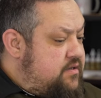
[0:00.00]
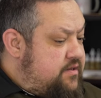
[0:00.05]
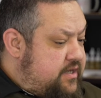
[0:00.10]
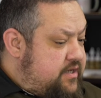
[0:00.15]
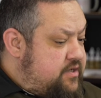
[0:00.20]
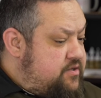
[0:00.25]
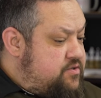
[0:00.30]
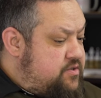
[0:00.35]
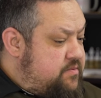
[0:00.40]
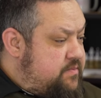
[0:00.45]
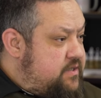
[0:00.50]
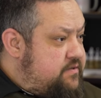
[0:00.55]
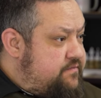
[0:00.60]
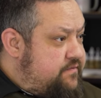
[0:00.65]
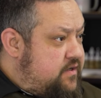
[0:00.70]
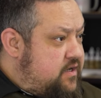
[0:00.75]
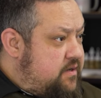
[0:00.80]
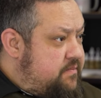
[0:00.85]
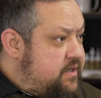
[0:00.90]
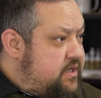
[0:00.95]
Thank you so much for
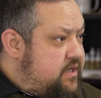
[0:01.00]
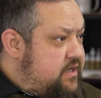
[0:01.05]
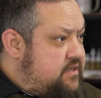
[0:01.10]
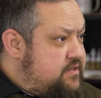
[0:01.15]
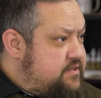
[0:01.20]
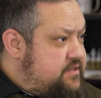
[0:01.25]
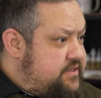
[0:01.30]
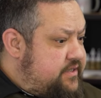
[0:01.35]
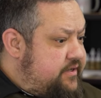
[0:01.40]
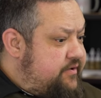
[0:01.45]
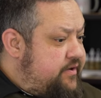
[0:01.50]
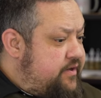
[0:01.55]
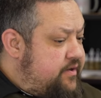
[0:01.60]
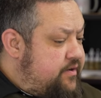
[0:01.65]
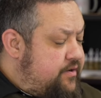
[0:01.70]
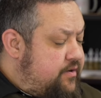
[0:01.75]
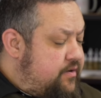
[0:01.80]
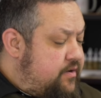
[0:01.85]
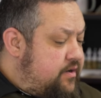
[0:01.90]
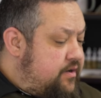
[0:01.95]
coming and sharing
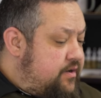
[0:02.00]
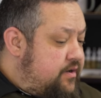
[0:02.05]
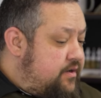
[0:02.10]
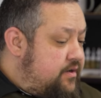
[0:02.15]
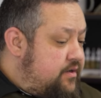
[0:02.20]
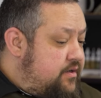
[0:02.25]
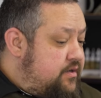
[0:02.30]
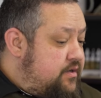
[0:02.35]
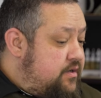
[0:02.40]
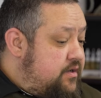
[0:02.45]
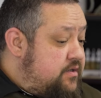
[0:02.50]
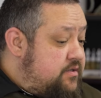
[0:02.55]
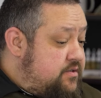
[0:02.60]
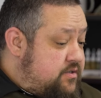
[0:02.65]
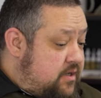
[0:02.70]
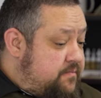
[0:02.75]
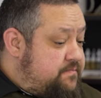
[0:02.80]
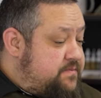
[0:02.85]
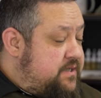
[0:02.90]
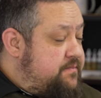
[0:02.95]
your
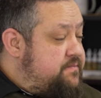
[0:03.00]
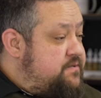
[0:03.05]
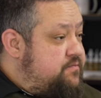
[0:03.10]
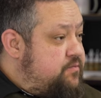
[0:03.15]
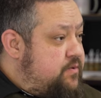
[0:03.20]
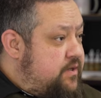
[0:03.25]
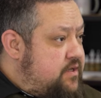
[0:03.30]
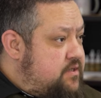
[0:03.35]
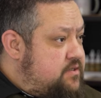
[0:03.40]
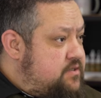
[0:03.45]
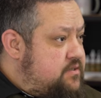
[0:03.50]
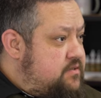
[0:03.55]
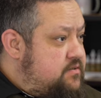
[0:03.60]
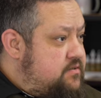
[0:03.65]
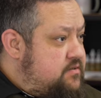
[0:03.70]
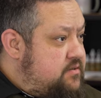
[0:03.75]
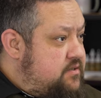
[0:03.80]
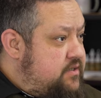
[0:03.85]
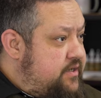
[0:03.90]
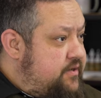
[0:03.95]
top tips with us,
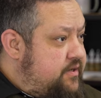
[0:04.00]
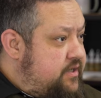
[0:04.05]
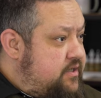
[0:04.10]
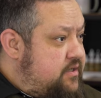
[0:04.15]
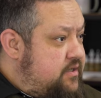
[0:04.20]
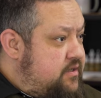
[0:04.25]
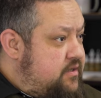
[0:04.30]
Eric.